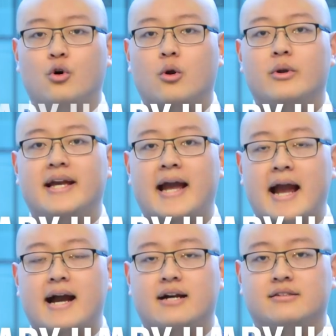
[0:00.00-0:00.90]
already
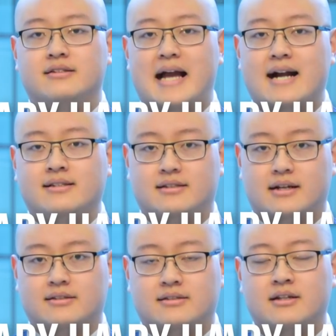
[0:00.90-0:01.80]
has
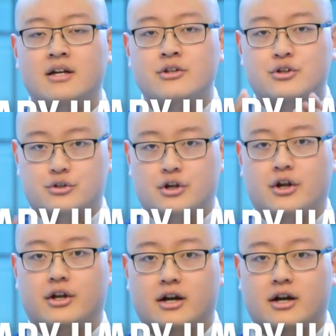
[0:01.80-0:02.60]
access to your target